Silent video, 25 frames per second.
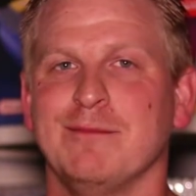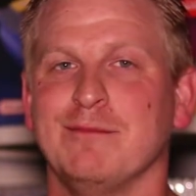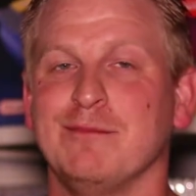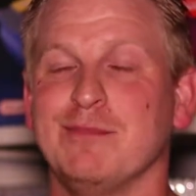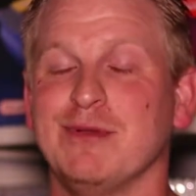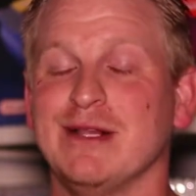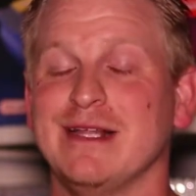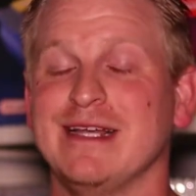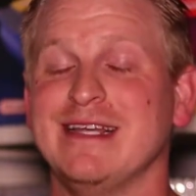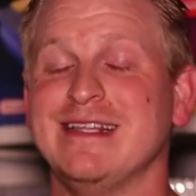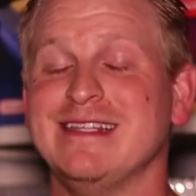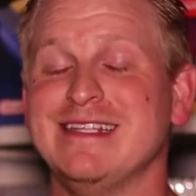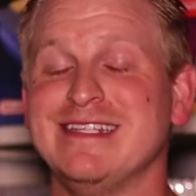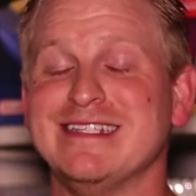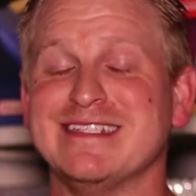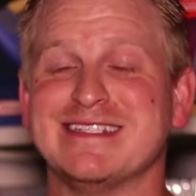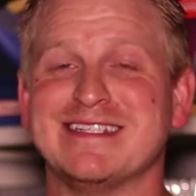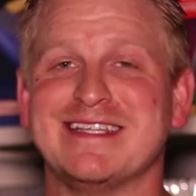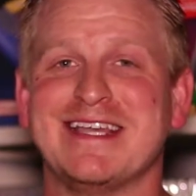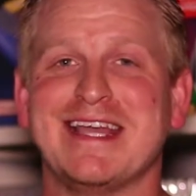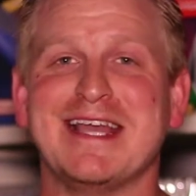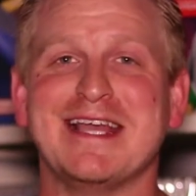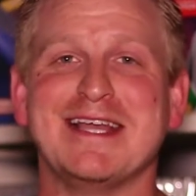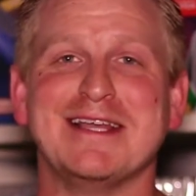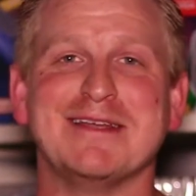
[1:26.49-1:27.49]
play these
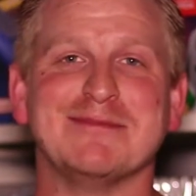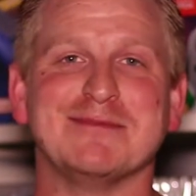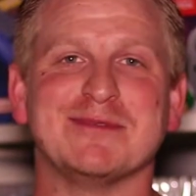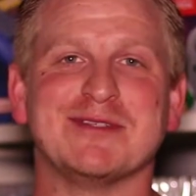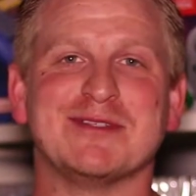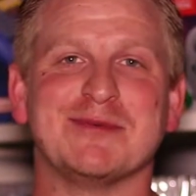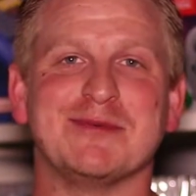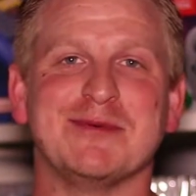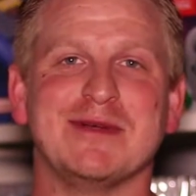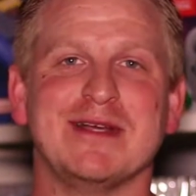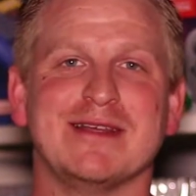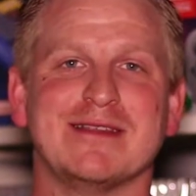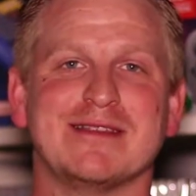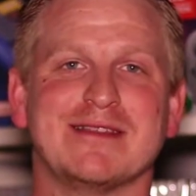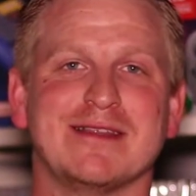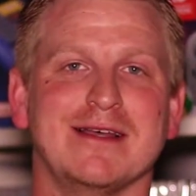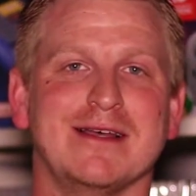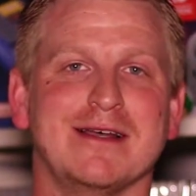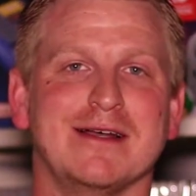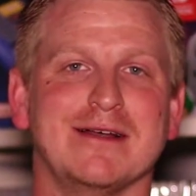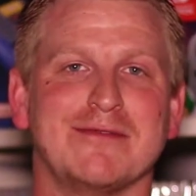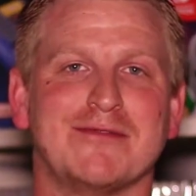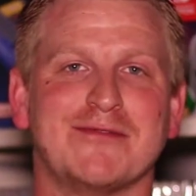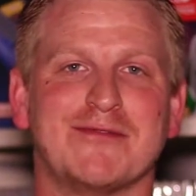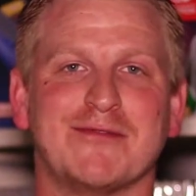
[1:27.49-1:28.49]
games with
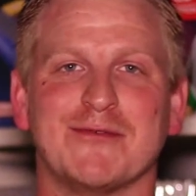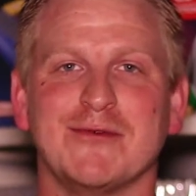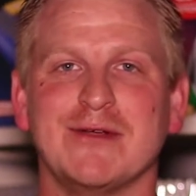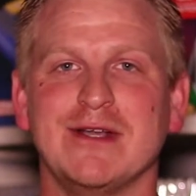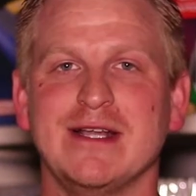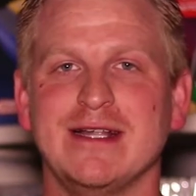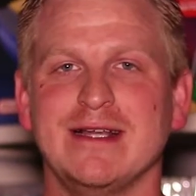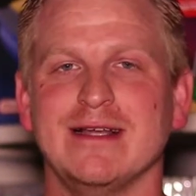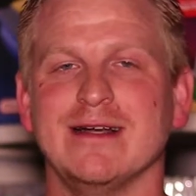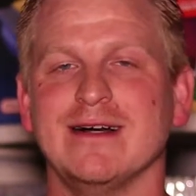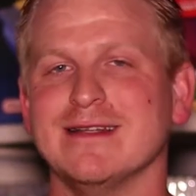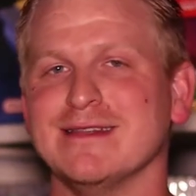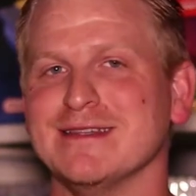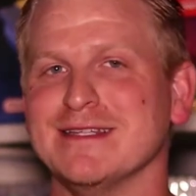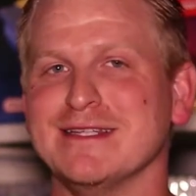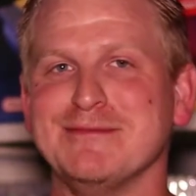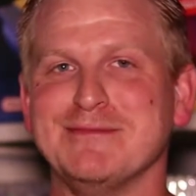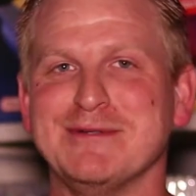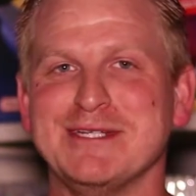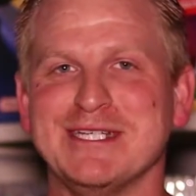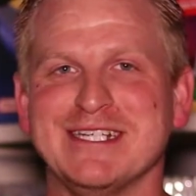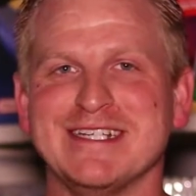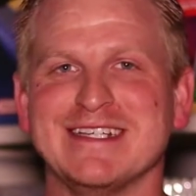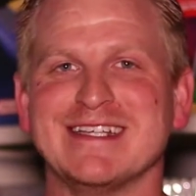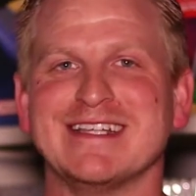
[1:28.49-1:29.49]
free
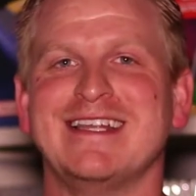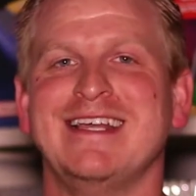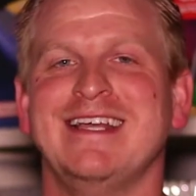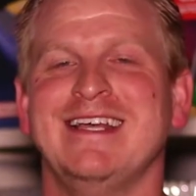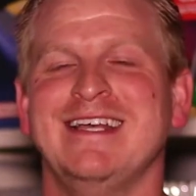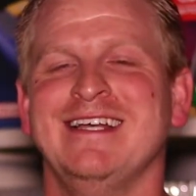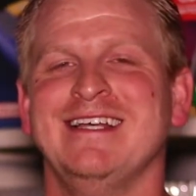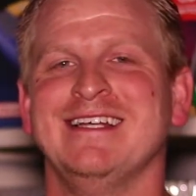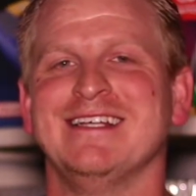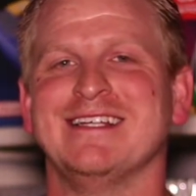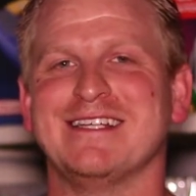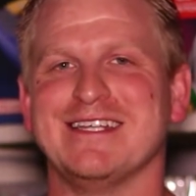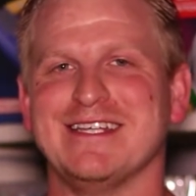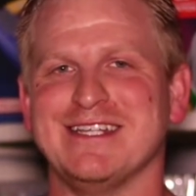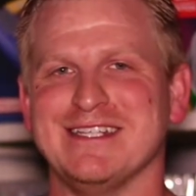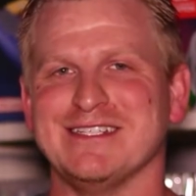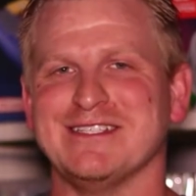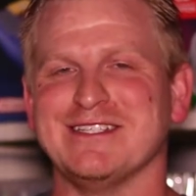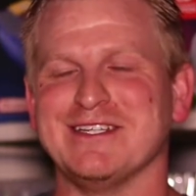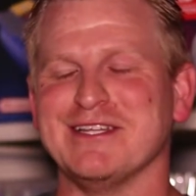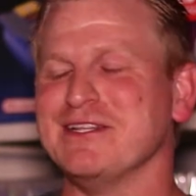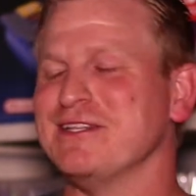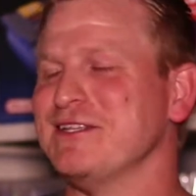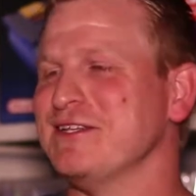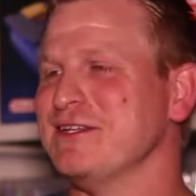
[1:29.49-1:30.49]
unlimited
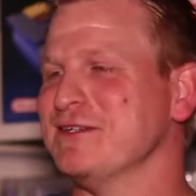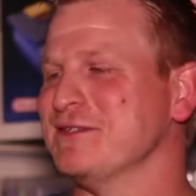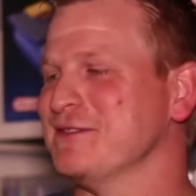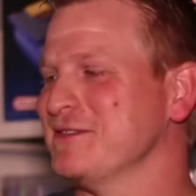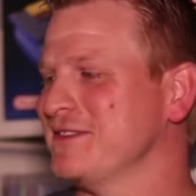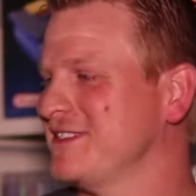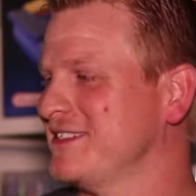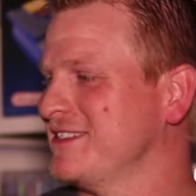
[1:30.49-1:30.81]
continues.